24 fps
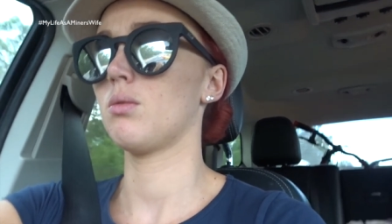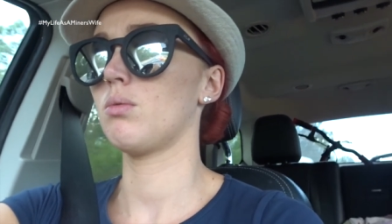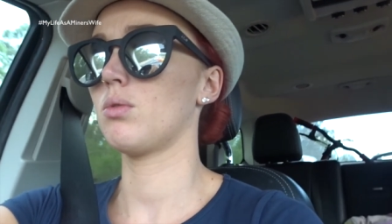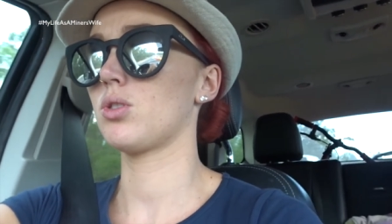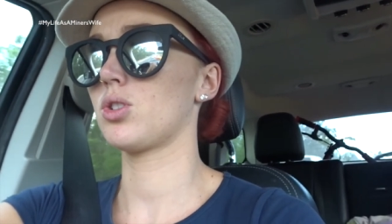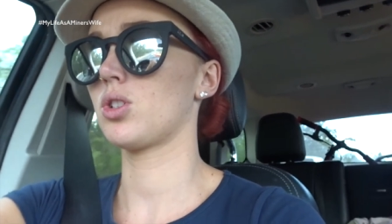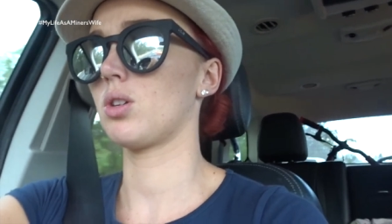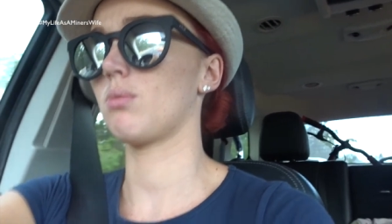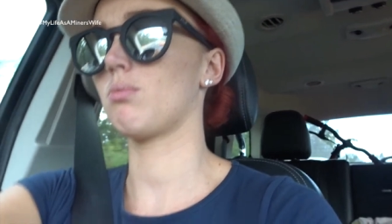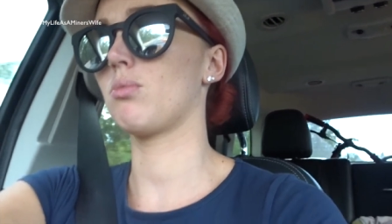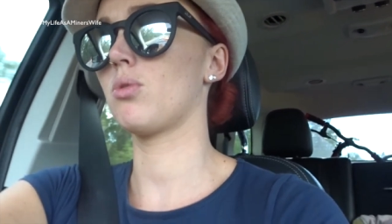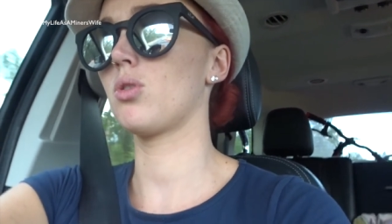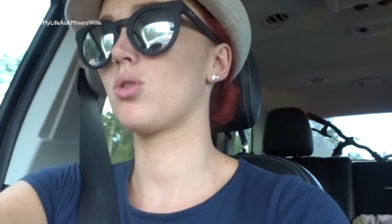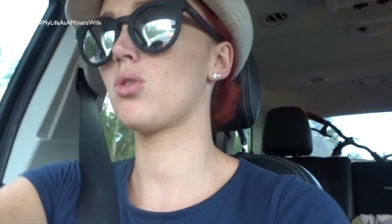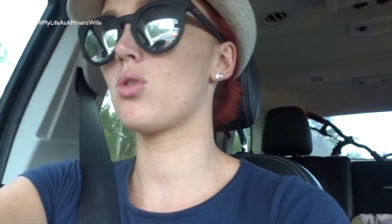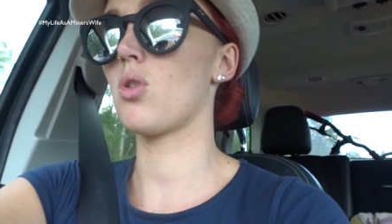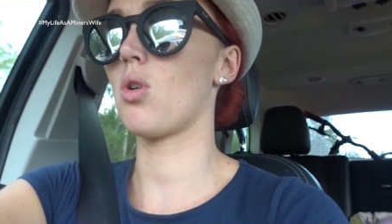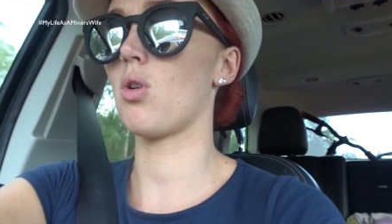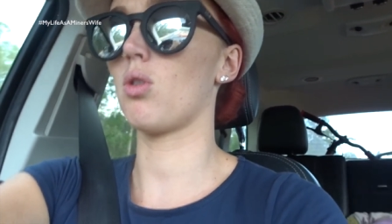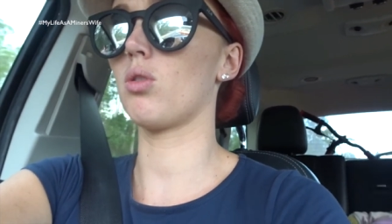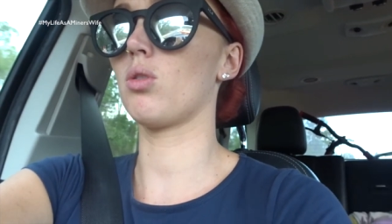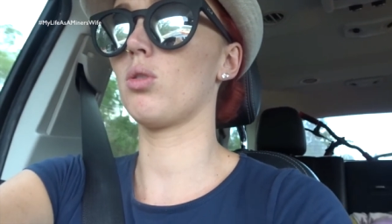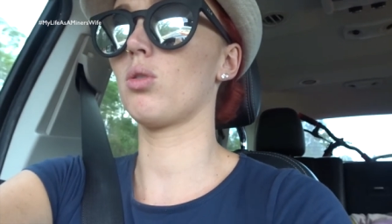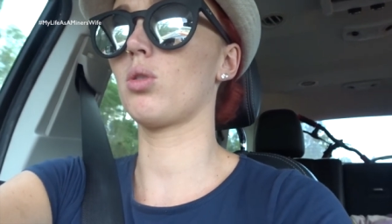which I'm
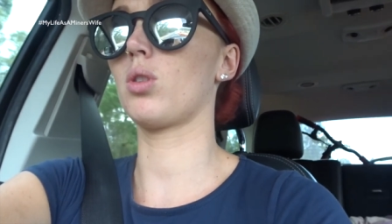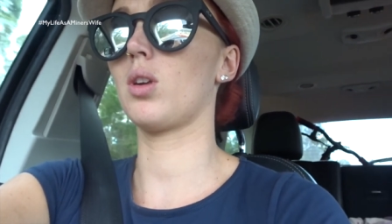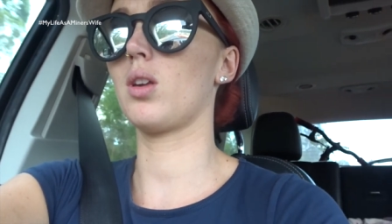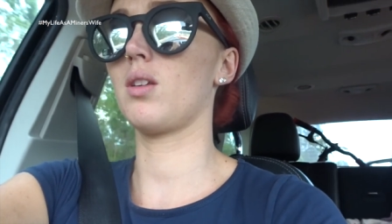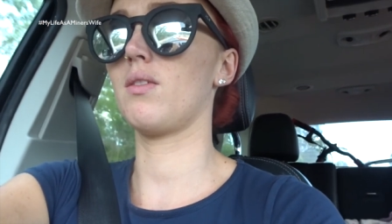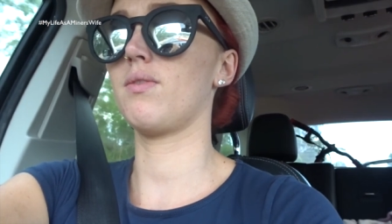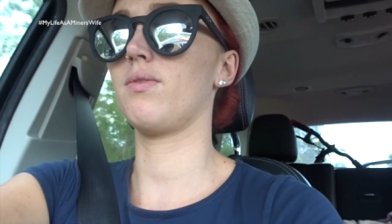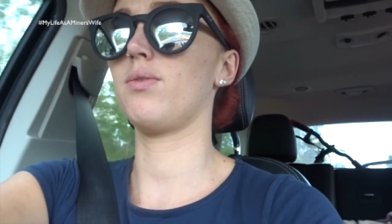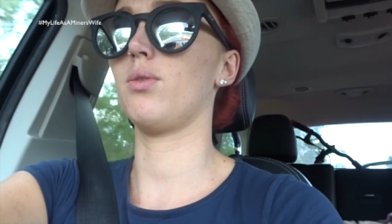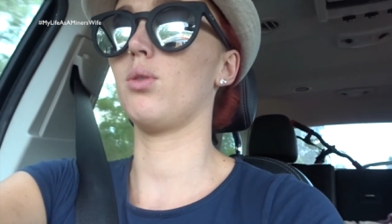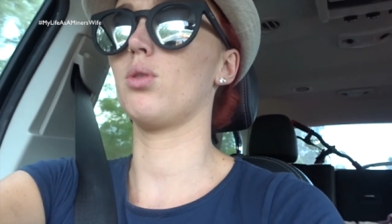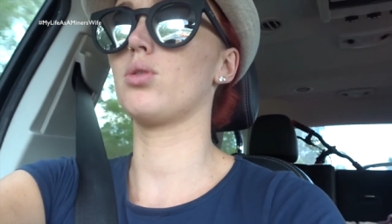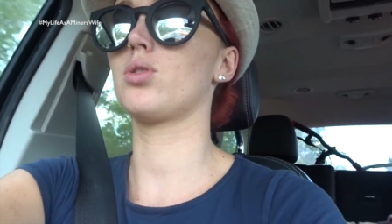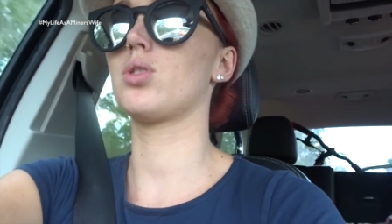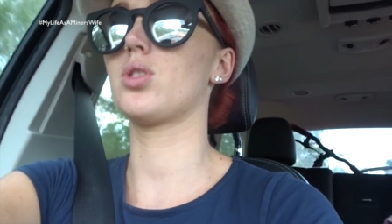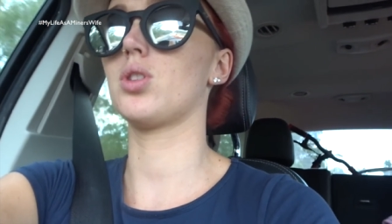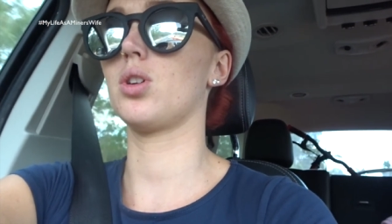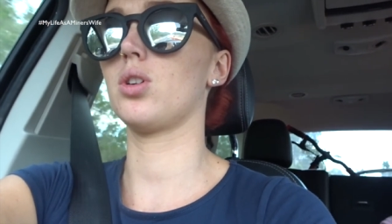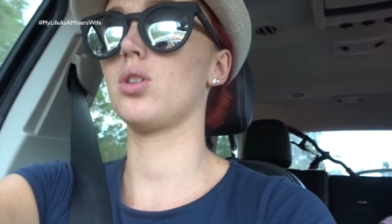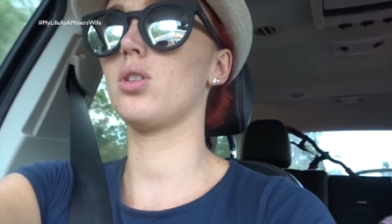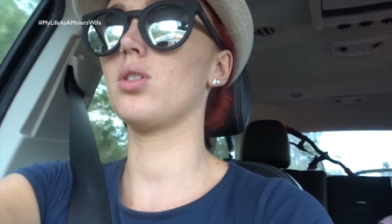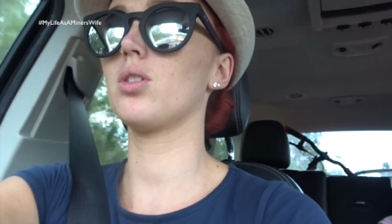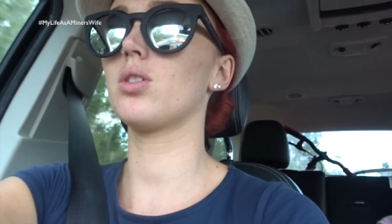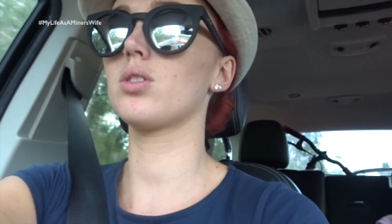not looking forward
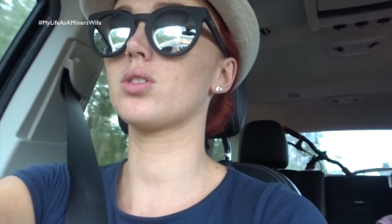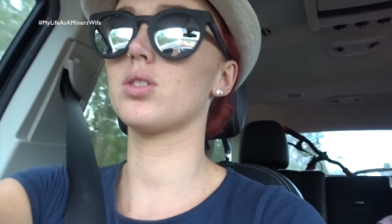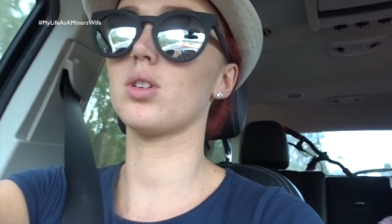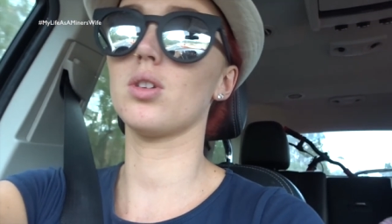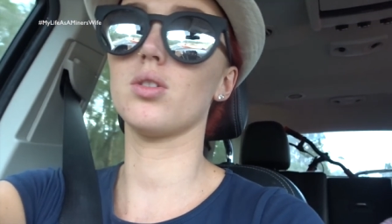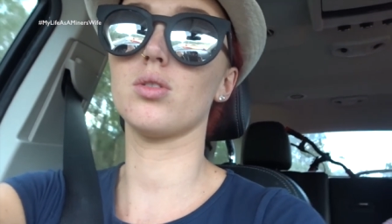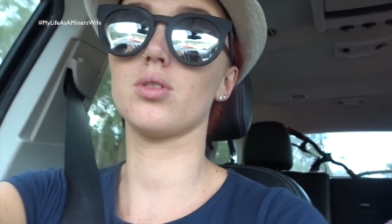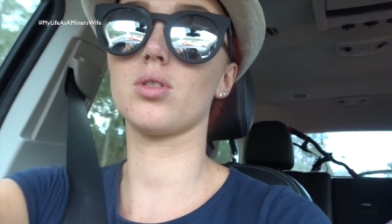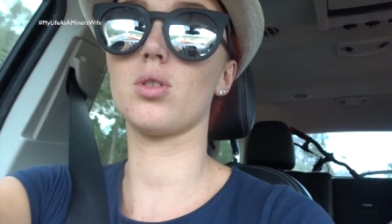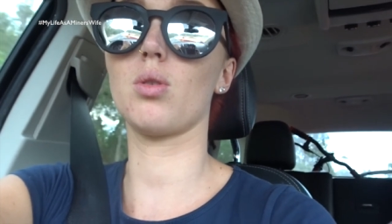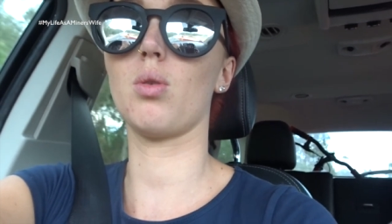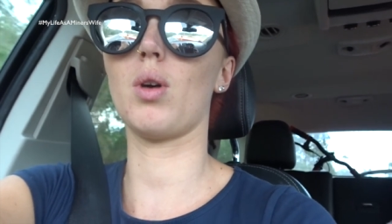to because those are